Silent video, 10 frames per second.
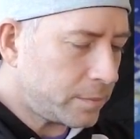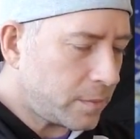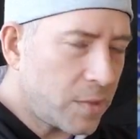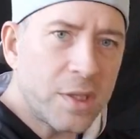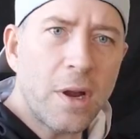
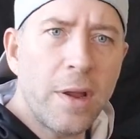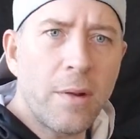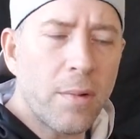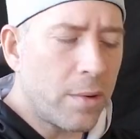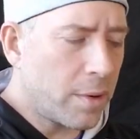Sorry,
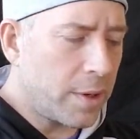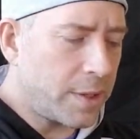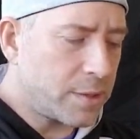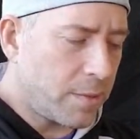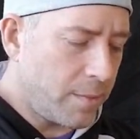they weren't
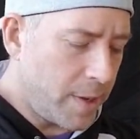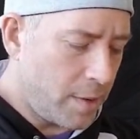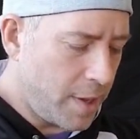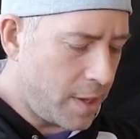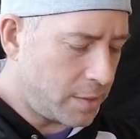organized the right way.
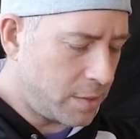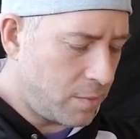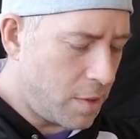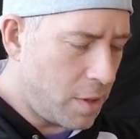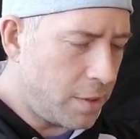Okay, so
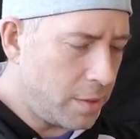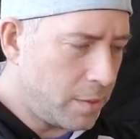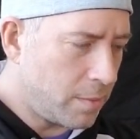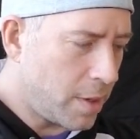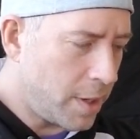one,
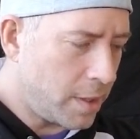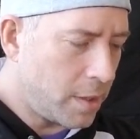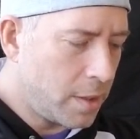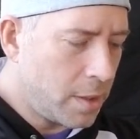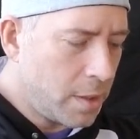right?
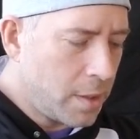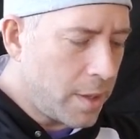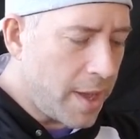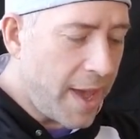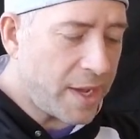
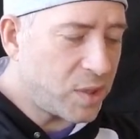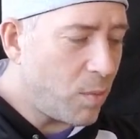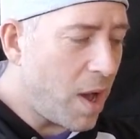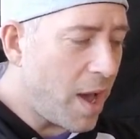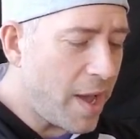
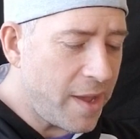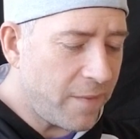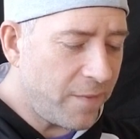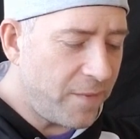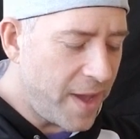
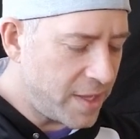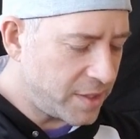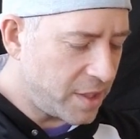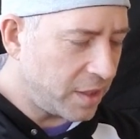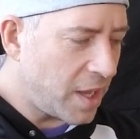XY
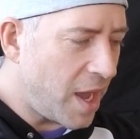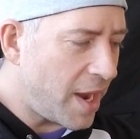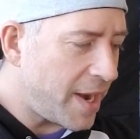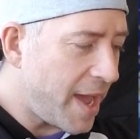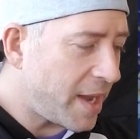Fates
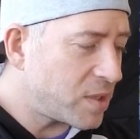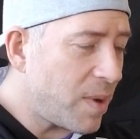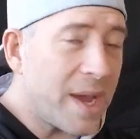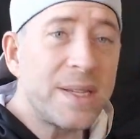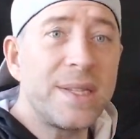Collide.
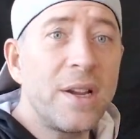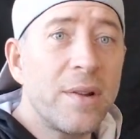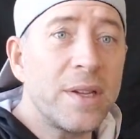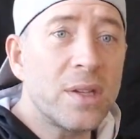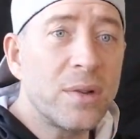XY
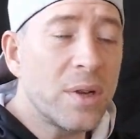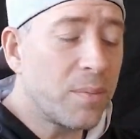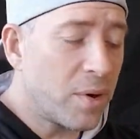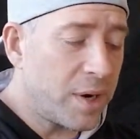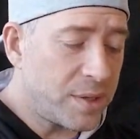series. Those are
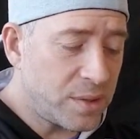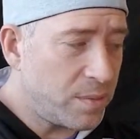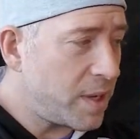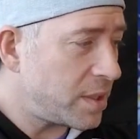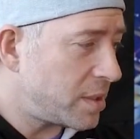pretty
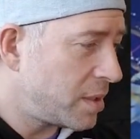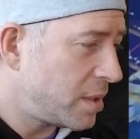sweet.